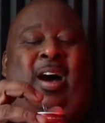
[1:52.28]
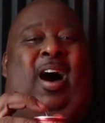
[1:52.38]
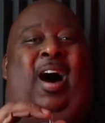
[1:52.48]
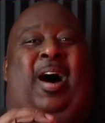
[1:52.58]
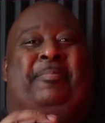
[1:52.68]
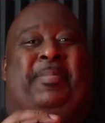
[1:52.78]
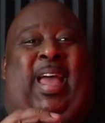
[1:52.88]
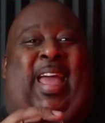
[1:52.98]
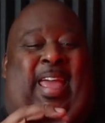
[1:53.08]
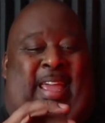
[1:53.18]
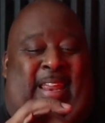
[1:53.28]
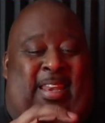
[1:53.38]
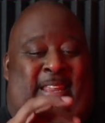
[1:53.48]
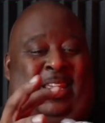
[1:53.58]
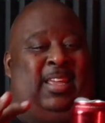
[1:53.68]
Oh
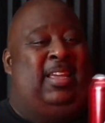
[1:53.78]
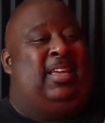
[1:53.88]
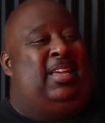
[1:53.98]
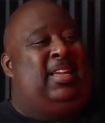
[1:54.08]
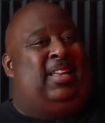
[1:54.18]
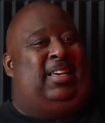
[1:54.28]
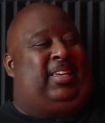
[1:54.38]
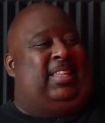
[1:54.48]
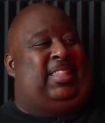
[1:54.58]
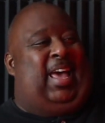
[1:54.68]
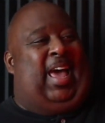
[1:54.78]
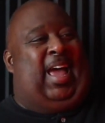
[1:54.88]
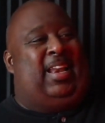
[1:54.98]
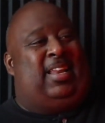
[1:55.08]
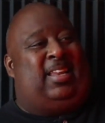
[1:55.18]
man, look at that.